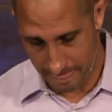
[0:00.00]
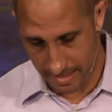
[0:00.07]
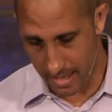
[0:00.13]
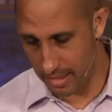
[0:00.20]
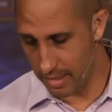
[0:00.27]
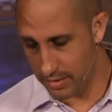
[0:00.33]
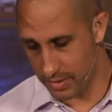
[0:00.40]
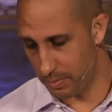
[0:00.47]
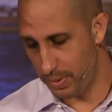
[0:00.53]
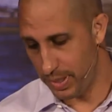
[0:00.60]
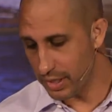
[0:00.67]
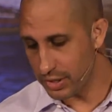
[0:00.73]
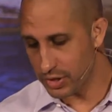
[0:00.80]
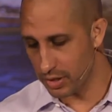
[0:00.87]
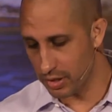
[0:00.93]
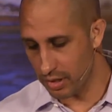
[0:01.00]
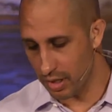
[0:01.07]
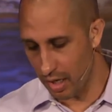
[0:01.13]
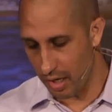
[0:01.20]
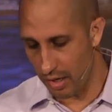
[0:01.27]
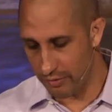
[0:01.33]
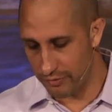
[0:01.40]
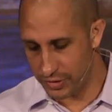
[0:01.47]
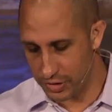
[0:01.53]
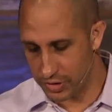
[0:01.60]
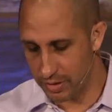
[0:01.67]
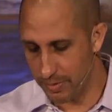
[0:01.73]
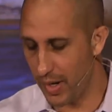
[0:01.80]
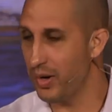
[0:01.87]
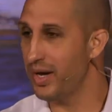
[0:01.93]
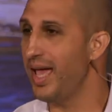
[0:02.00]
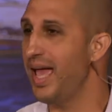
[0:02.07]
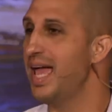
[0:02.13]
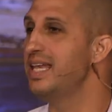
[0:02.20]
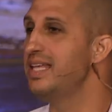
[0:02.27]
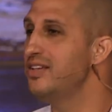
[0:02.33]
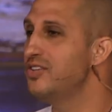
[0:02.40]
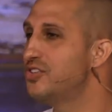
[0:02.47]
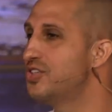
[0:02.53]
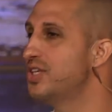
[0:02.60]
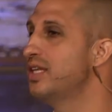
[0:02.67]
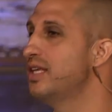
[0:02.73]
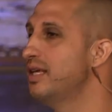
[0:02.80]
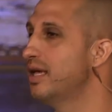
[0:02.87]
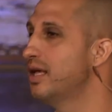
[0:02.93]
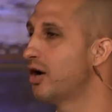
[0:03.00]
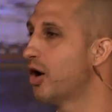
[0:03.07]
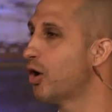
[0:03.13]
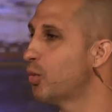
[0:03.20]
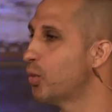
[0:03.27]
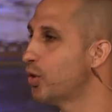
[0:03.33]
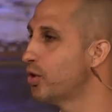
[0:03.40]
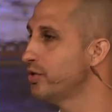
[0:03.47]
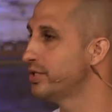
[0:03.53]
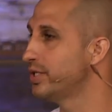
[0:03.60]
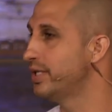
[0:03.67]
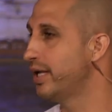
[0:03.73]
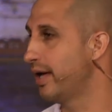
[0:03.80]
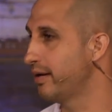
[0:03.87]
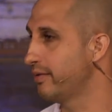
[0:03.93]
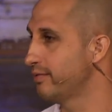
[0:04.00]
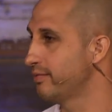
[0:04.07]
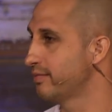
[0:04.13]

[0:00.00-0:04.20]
And it is a picture of just about any city in our world today.